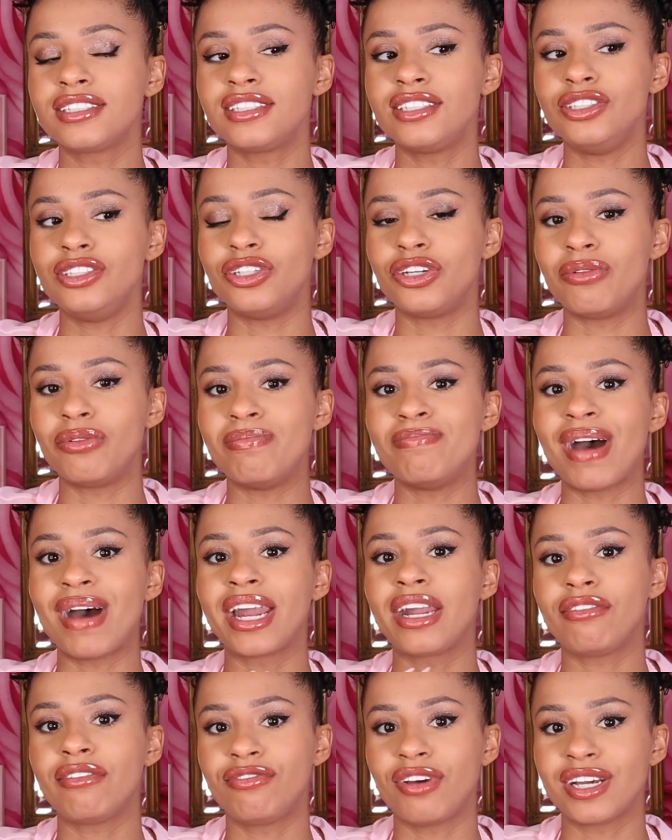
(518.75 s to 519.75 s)
you know,
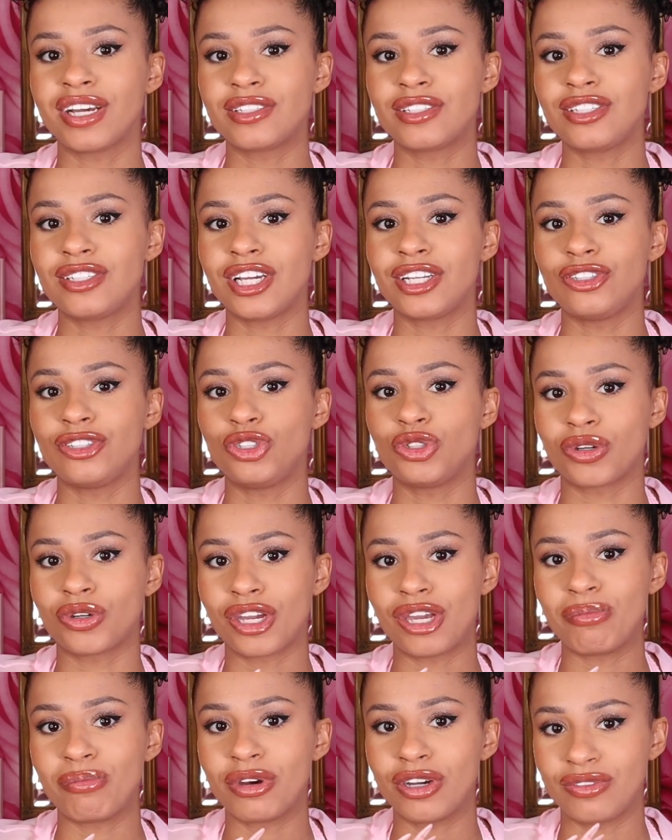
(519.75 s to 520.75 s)
manifest and
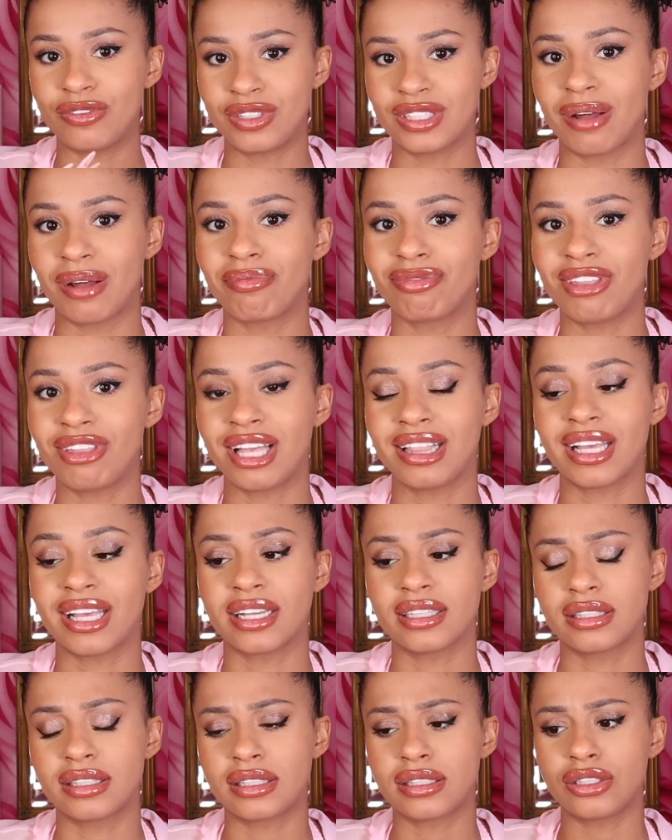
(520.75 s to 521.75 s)
dream of something
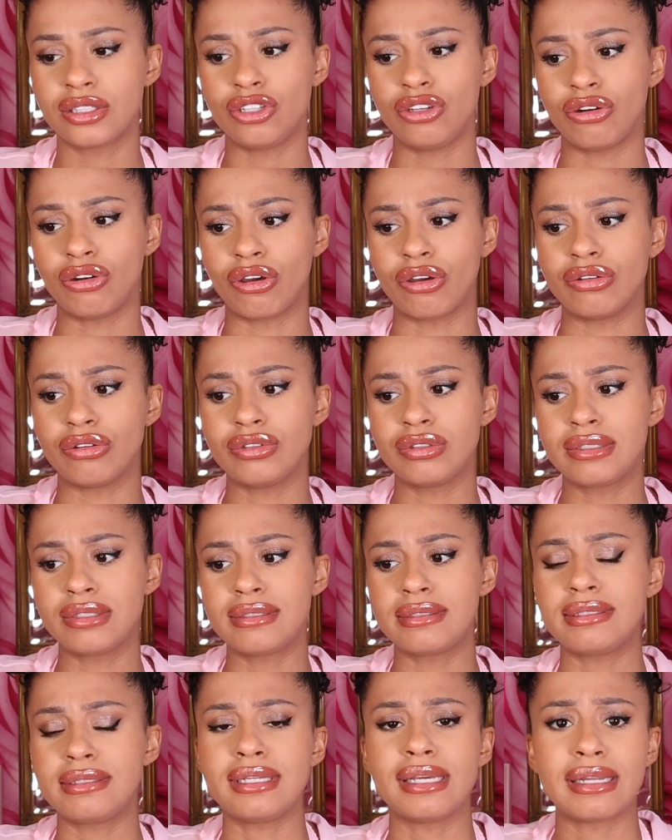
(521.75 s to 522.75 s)
that's, you know,
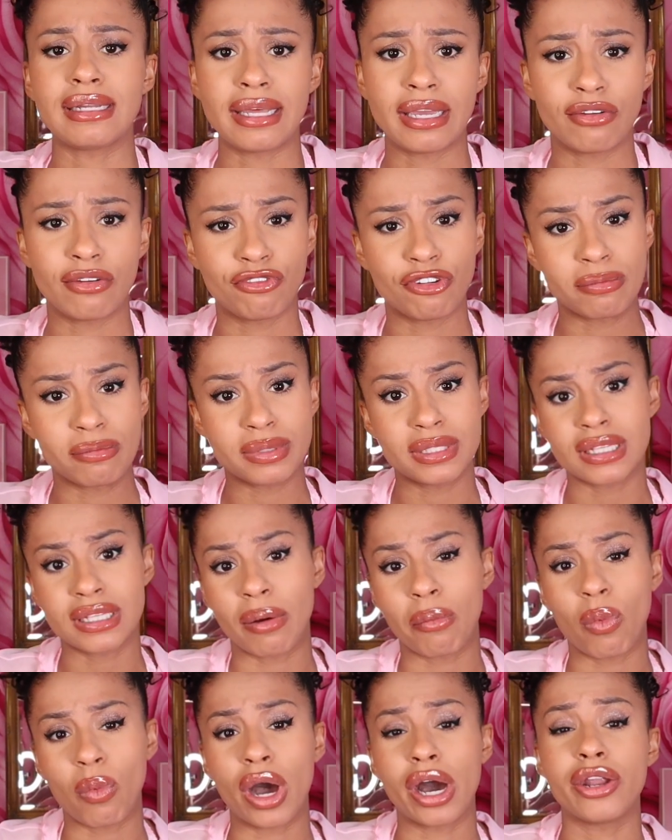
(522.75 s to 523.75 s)
stealing from
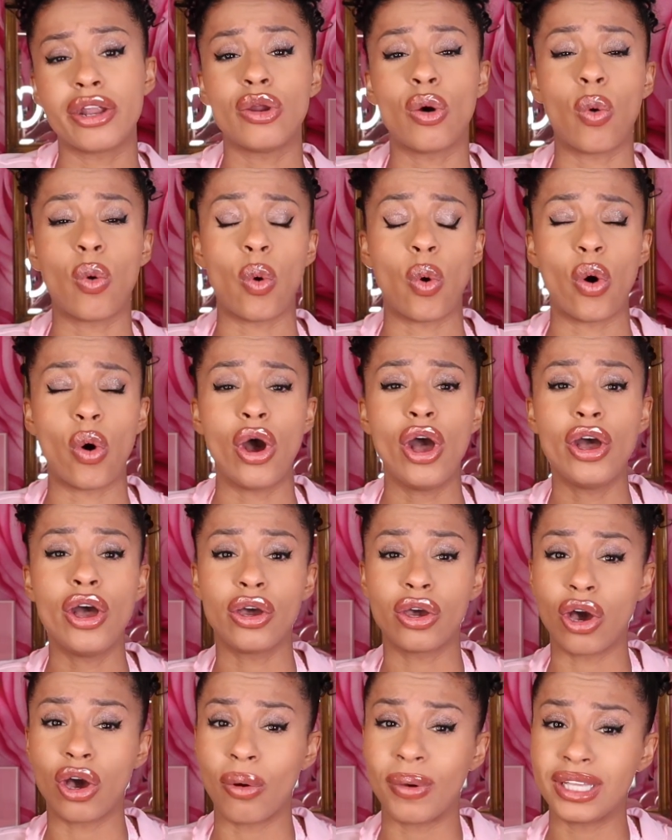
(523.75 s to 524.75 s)
someone or
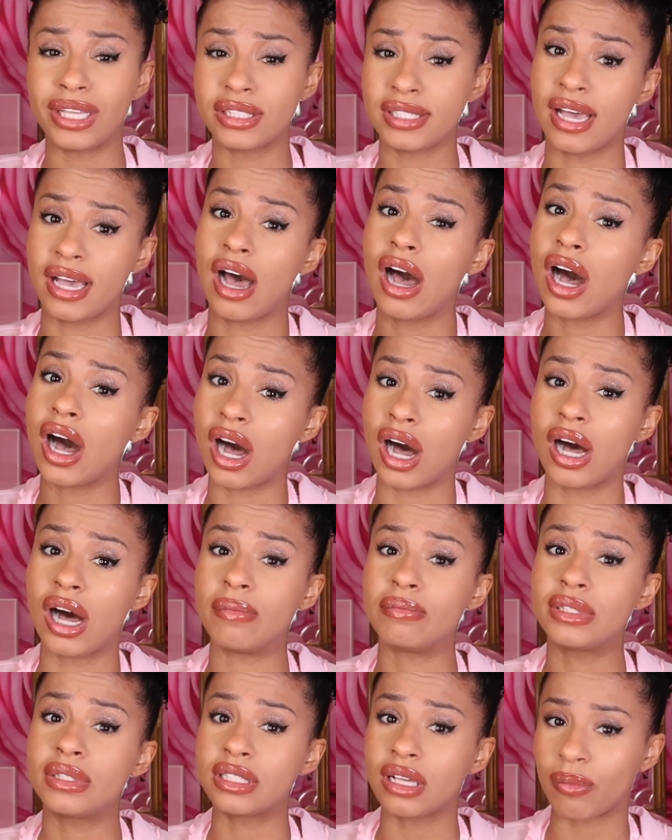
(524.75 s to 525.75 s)
going to
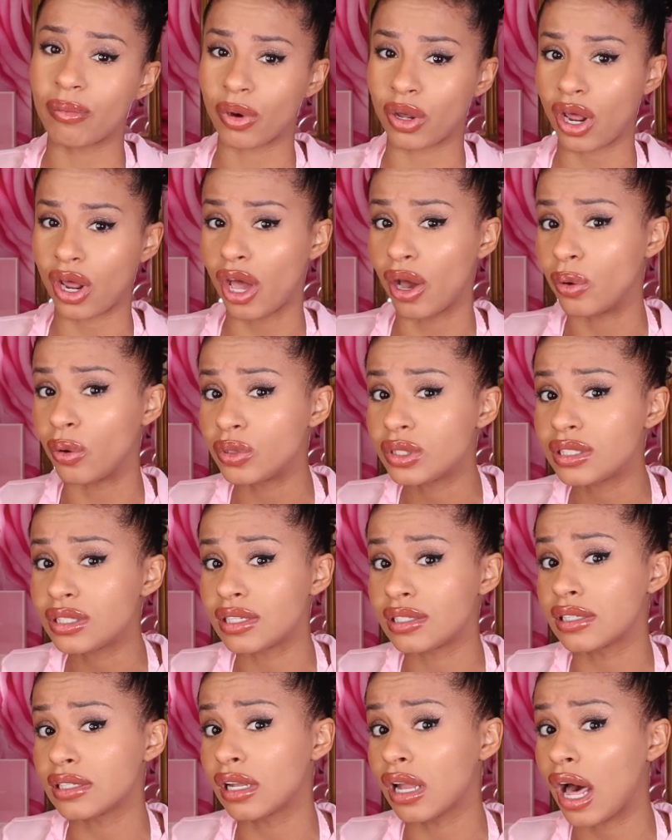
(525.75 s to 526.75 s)
harm someone
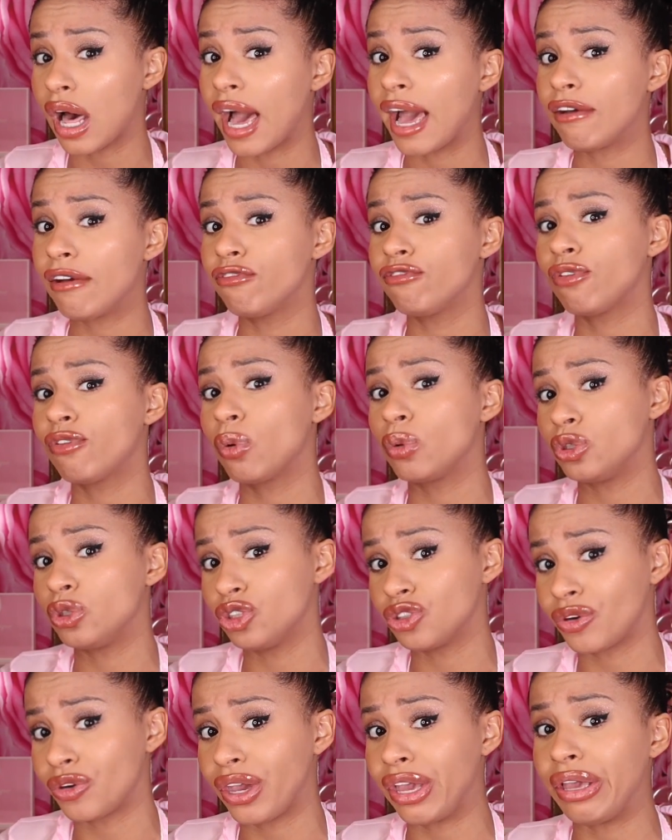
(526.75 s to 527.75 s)
else's life or
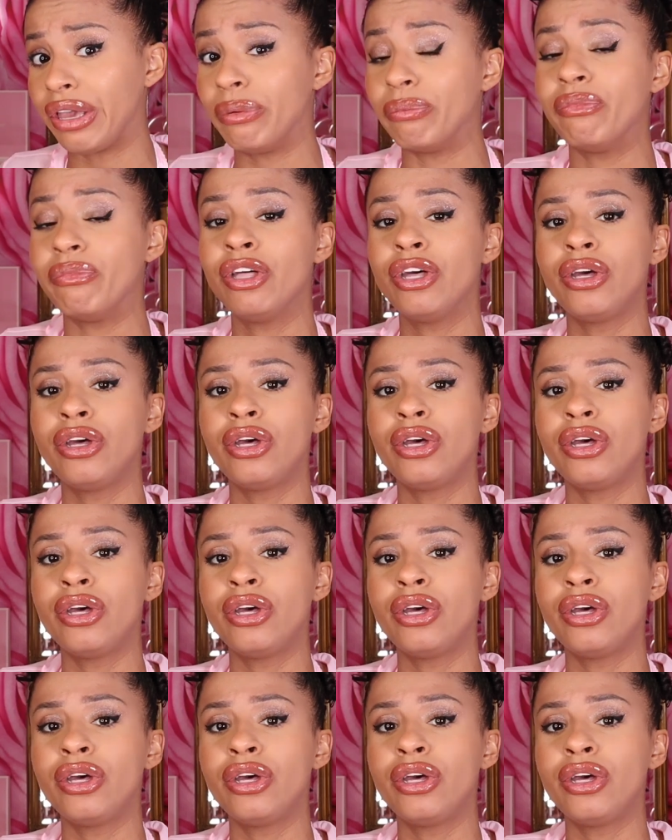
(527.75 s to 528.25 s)
dream.